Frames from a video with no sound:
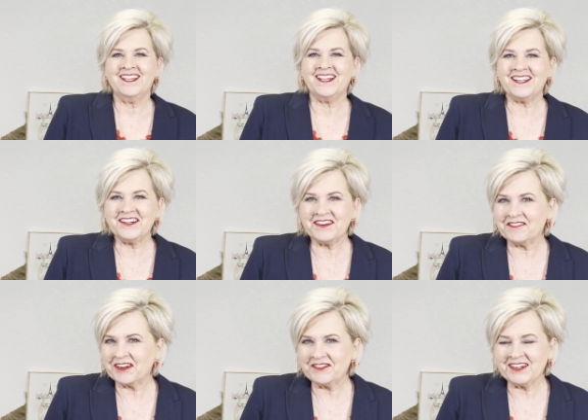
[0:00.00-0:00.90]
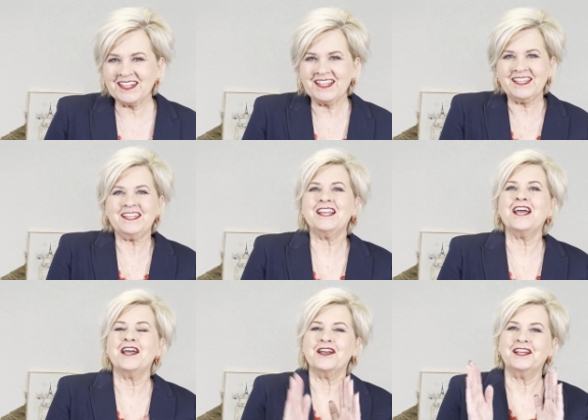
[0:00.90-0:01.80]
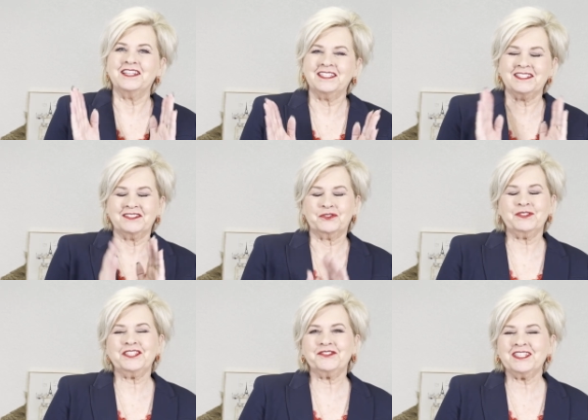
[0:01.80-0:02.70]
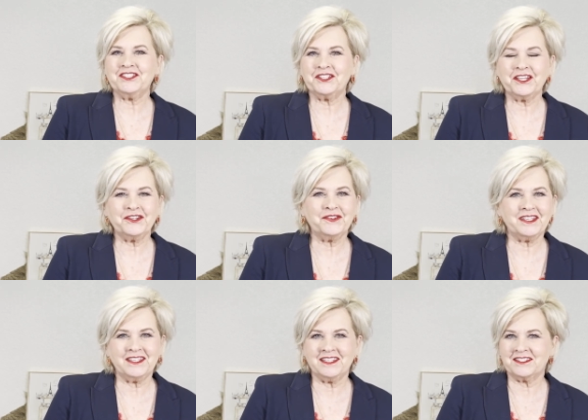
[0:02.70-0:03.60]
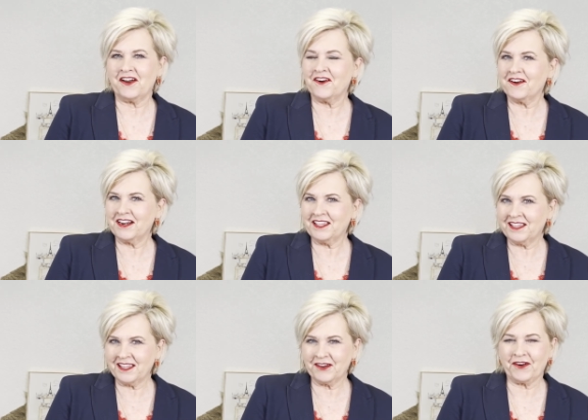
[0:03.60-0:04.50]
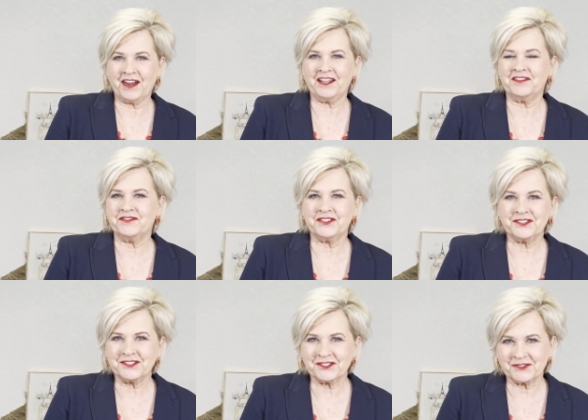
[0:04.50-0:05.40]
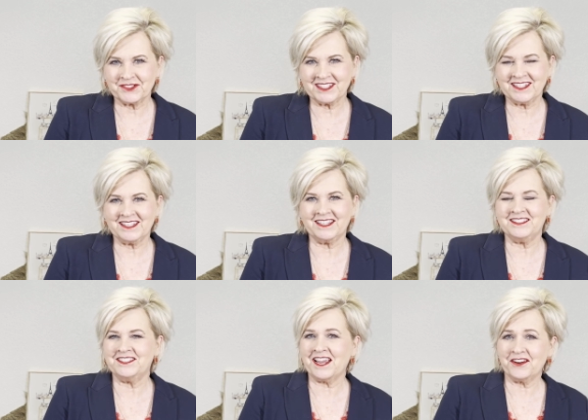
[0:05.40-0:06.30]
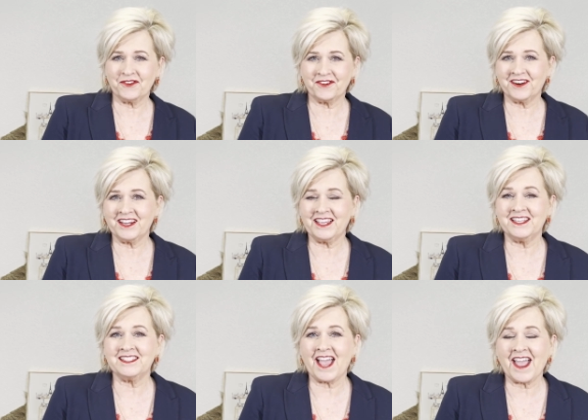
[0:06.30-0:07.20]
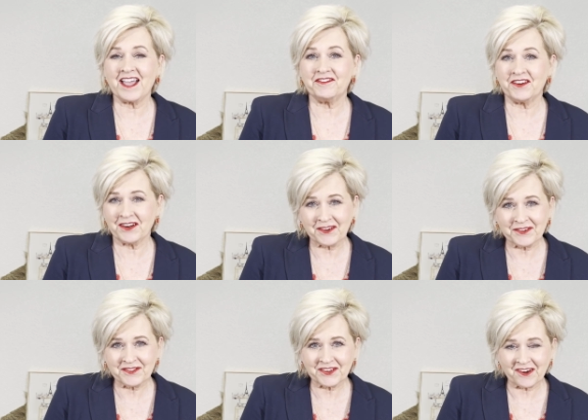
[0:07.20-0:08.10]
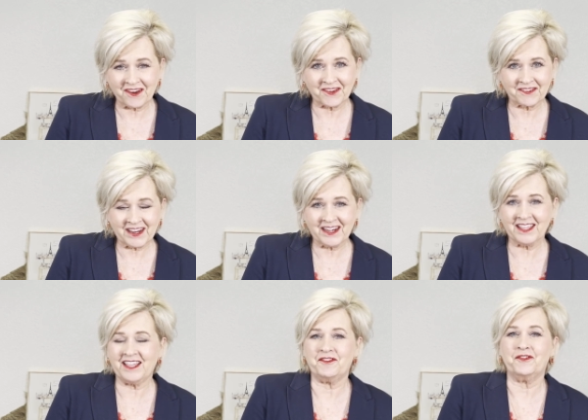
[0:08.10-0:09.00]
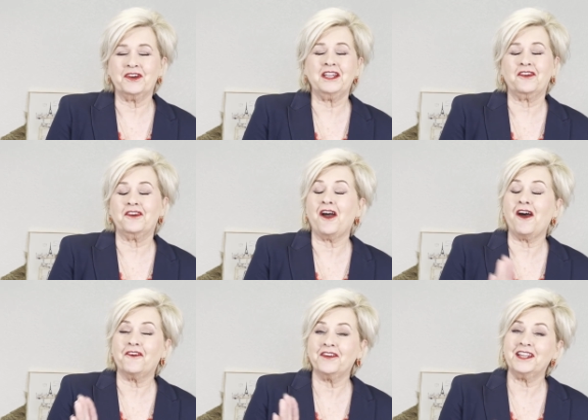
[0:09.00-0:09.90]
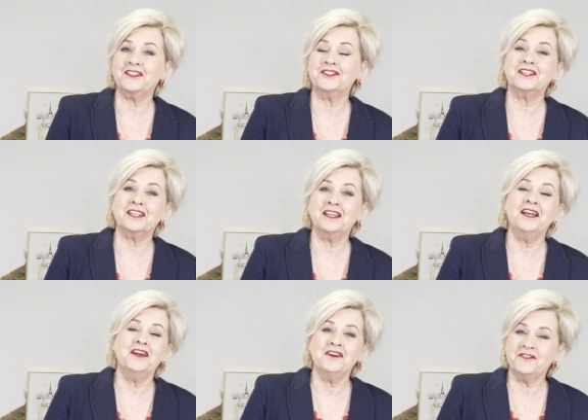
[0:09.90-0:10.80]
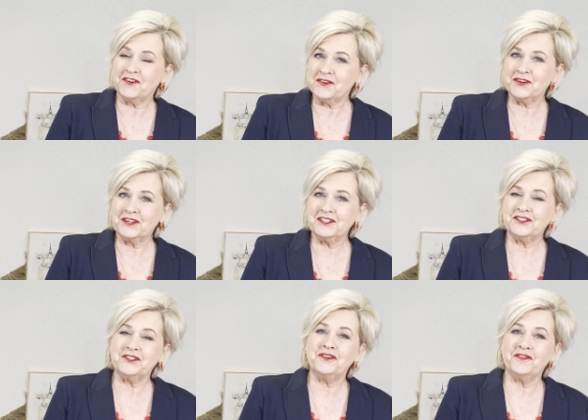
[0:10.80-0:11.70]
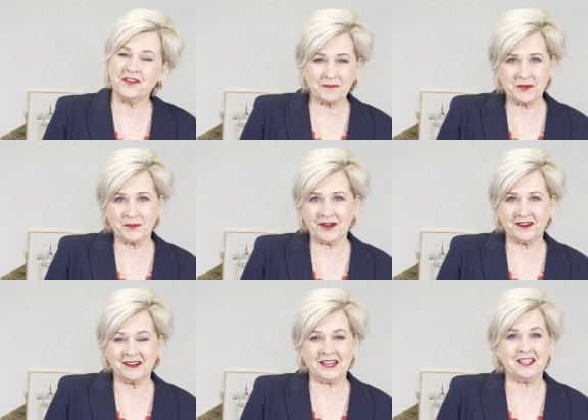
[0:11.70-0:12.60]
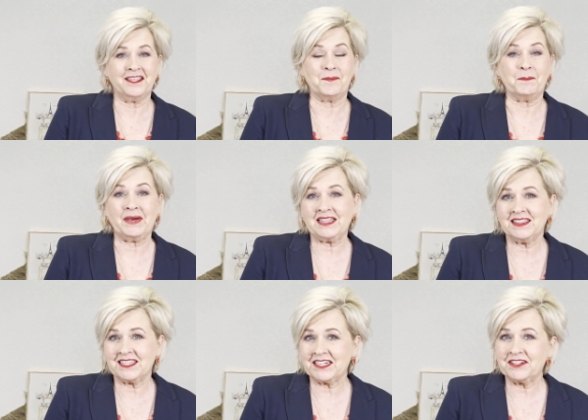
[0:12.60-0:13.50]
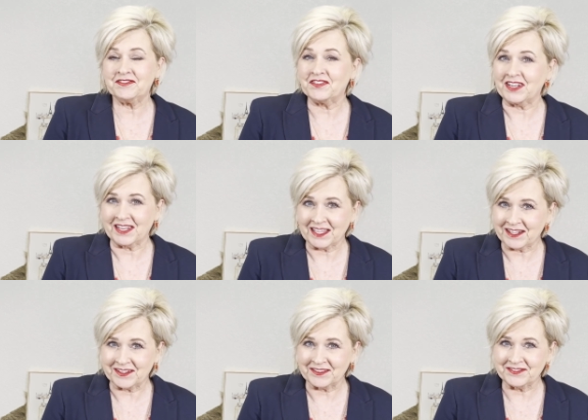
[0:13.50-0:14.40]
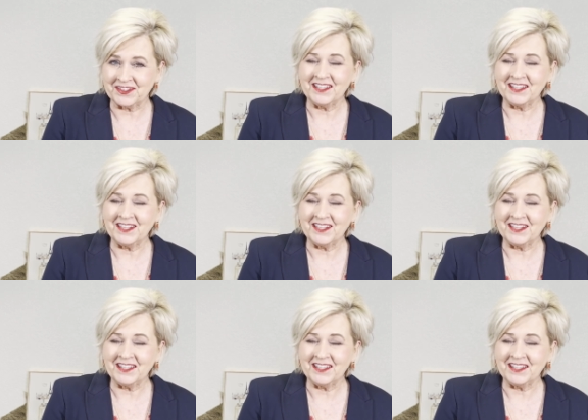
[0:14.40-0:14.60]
Hello, everyone. 2022 is already here and in full swing. January is half over already, and we are already looking forward to February, the month of love.